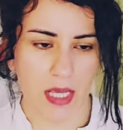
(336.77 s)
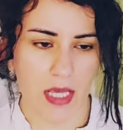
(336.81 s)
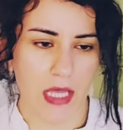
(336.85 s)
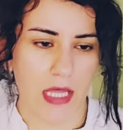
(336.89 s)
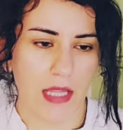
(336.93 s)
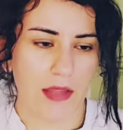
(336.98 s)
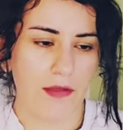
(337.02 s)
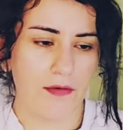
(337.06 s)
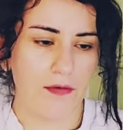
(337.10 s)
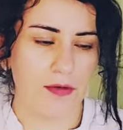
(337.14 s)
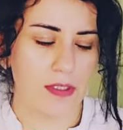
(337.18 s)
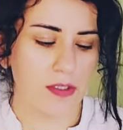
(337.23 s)

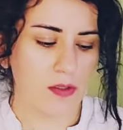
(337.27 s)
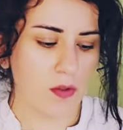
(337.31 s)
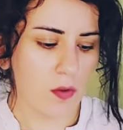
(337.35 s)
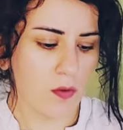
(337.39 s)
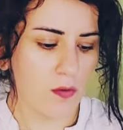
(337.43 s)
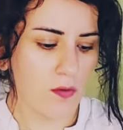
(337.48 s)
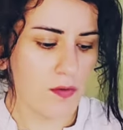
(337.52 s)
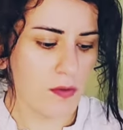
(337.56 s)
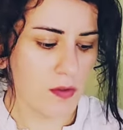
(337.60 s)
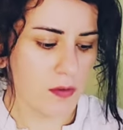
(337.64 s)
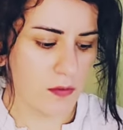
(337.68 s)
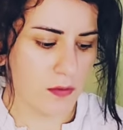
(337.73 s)
There is
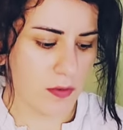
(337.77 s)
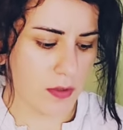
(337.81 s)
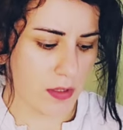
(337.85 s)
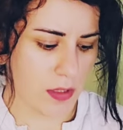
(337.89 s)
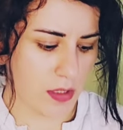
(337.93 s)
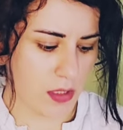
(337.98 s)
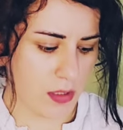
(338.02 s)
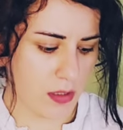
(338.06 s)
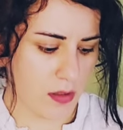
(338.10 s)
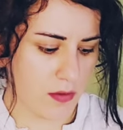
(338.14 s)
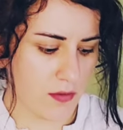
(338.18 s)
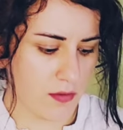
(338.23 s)
also
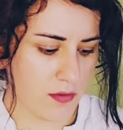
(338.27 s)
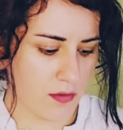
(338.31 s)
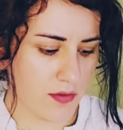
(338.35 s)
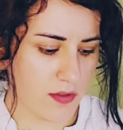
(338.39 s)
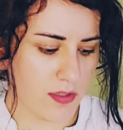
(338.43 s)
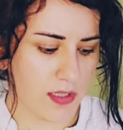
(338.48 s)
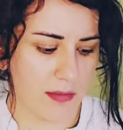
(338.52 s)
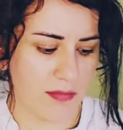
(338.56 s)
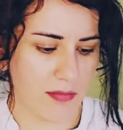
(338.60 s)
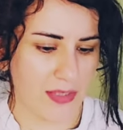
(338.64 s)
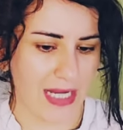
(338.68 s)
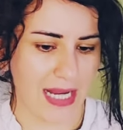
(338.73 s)
the
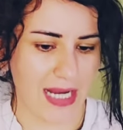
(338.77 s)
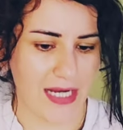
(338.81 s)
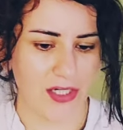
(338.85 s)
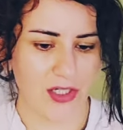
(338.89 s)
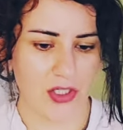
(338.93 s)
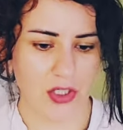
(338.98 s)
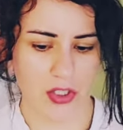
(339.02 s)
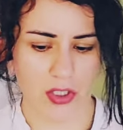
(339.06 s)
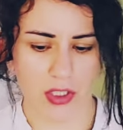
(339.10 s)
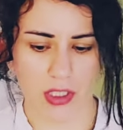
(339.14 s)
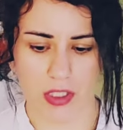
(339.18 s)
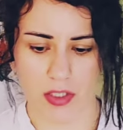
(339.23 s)

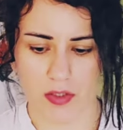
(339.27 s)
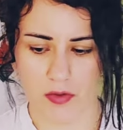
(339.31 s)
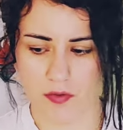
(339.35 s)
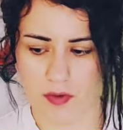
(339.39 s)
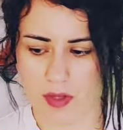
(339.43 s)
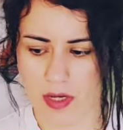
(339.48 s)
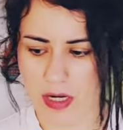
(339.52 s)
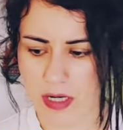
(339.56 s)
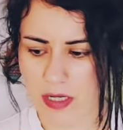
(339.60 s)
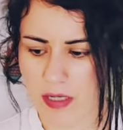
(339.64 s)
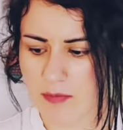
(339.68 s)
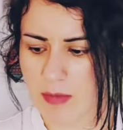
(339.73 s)
temptation here
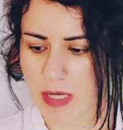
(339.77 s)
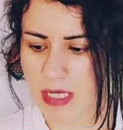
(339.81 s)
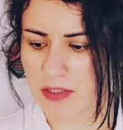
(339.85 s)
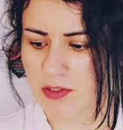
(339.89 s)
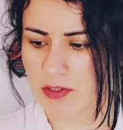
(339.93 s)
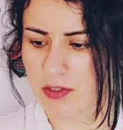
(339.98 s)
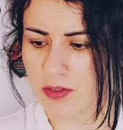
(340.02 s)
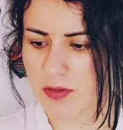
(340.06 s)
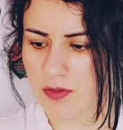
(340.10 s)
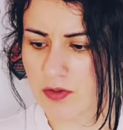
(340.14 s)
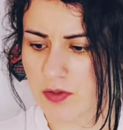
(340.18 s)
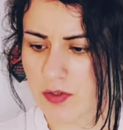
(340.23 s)
that I
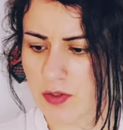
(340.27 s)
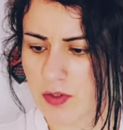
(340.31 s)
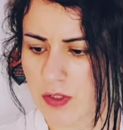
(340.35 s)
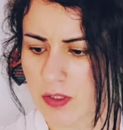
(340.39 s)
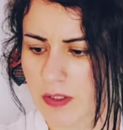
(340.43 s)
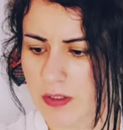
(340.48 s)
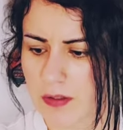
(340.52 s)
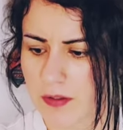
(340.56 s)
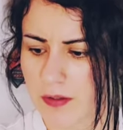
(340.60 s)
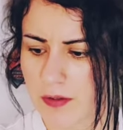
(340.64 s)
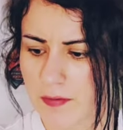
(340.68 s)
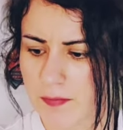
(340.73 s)
mentioned
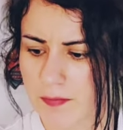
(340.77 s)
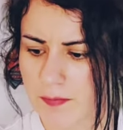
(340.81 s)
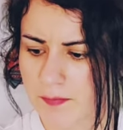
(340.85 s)
earlier.